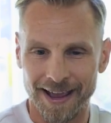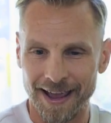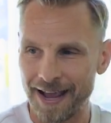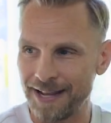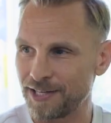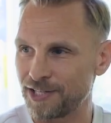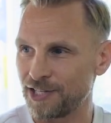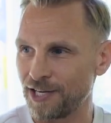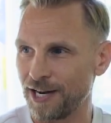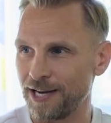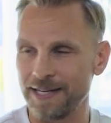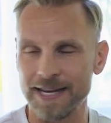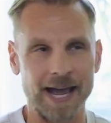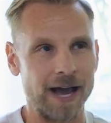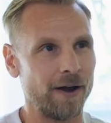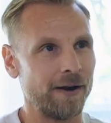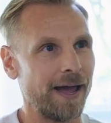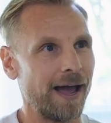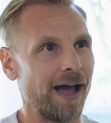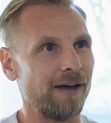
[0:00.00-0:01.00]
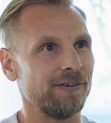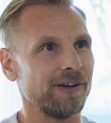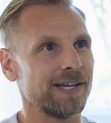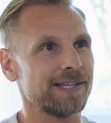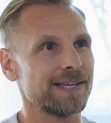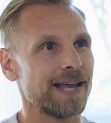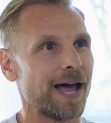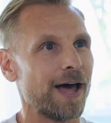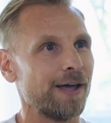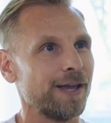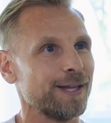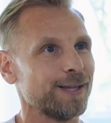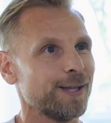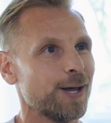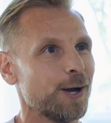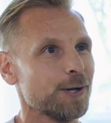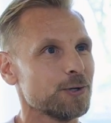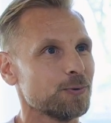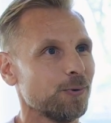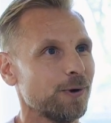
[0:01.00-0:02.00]
and sitting down having Italian
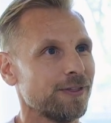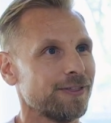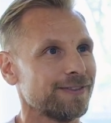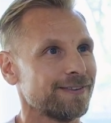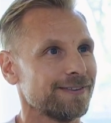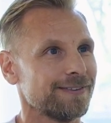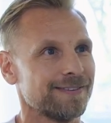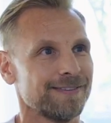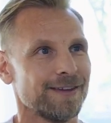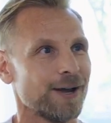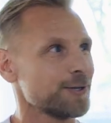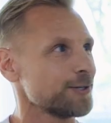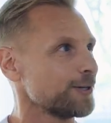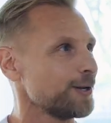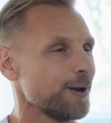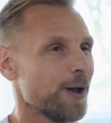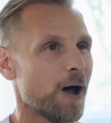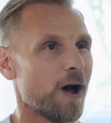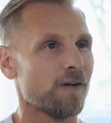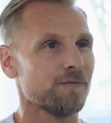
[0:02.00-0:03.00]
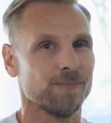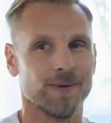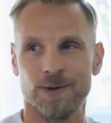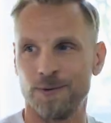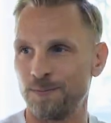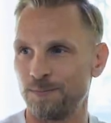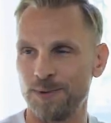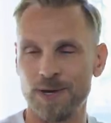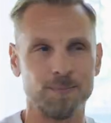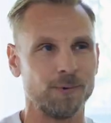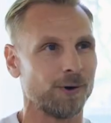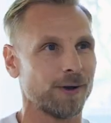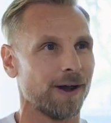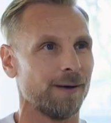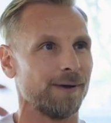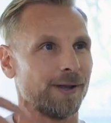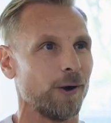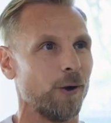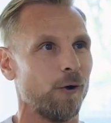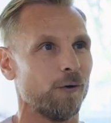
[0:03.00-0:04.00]
lunch with Dustin Hoffman and people
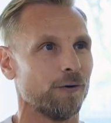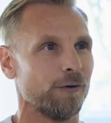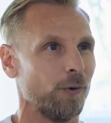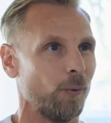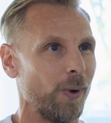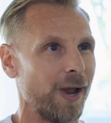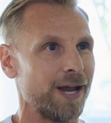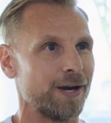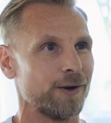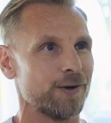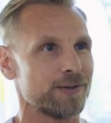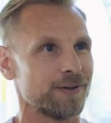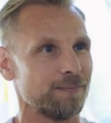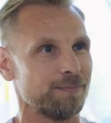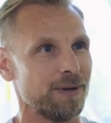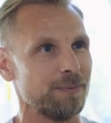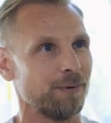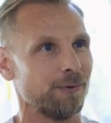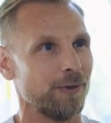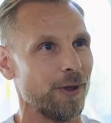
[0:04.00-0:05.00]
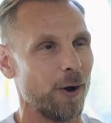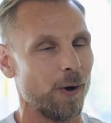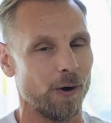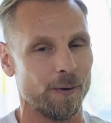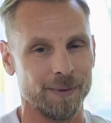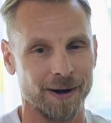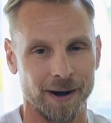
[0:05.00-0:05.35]
coming over, the waiters and people know him.